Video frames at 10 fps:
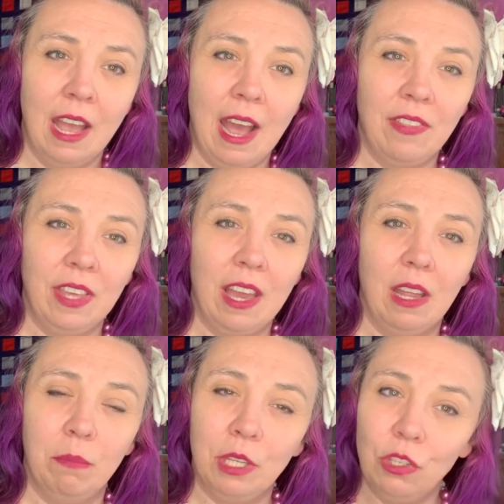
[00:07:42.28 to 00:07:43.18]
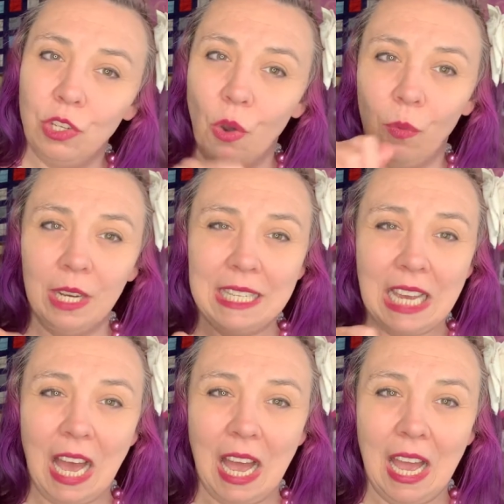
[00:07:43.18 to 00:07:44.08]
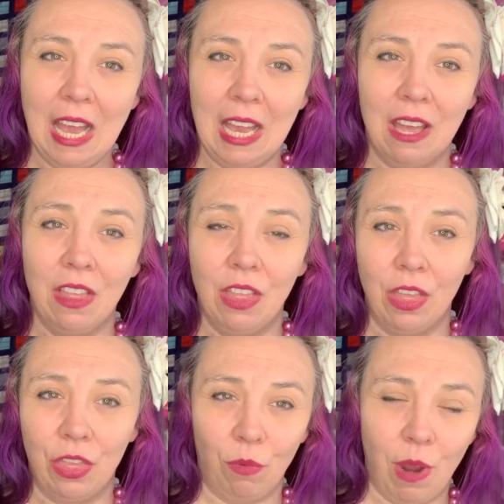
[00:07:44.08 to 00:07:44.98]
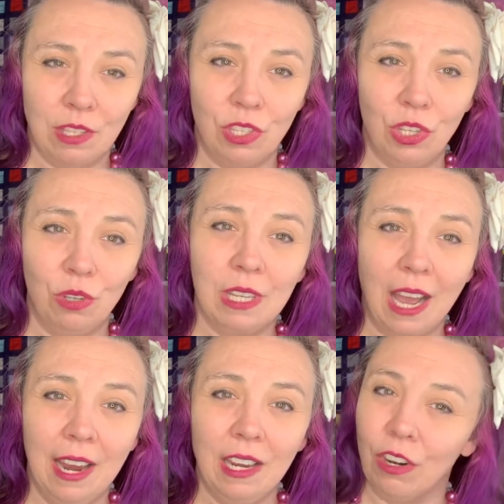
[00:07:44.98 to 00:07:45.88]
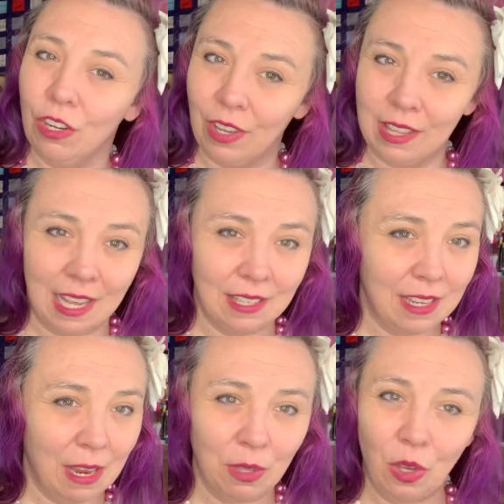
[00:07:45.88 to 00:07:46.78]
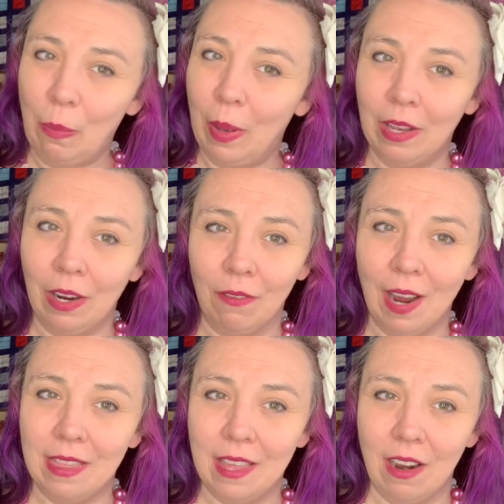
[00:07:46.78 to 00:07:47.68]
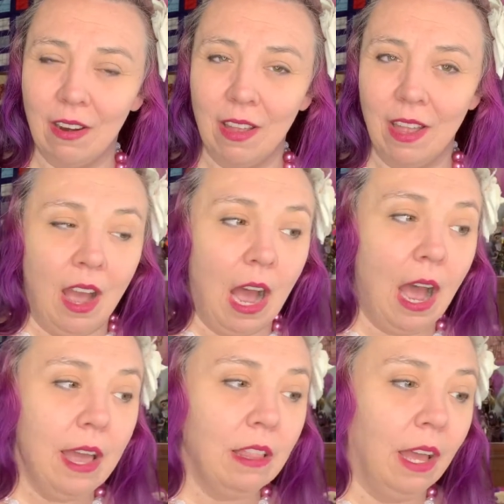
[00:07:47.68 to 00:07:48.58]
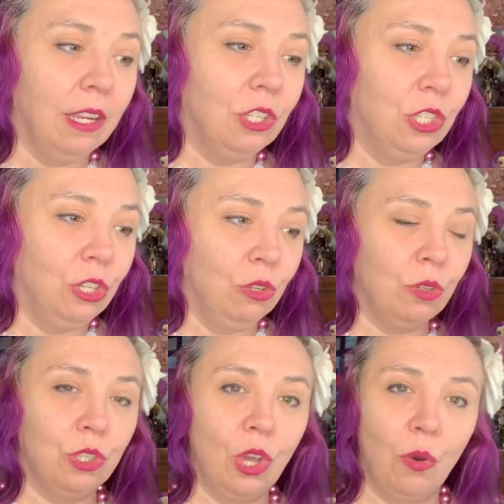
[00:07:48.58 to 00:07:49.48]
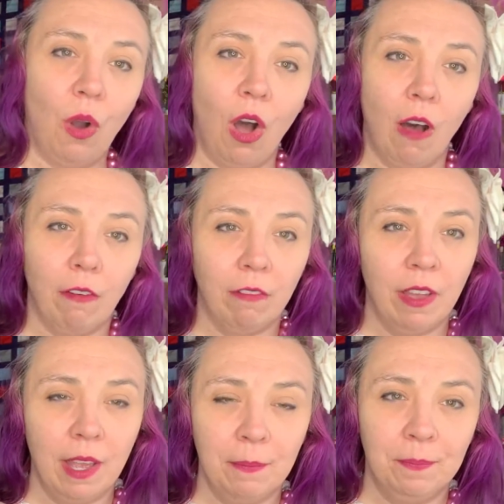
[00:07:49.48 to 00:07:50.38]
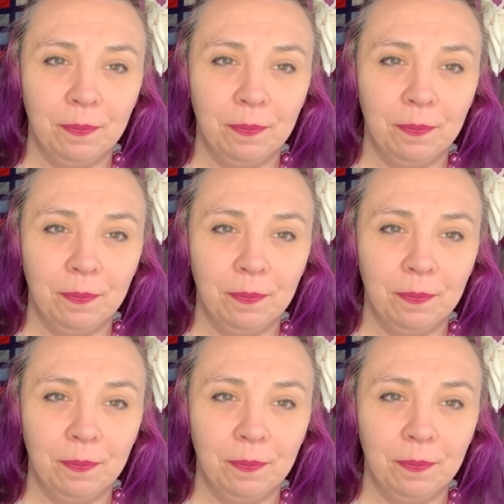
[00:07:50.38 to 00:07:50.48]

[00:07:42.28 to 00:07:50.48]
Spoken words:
at the end, but you don't want to tie the threads too tight or you'll get that same little pucker right there. I like to sew off of it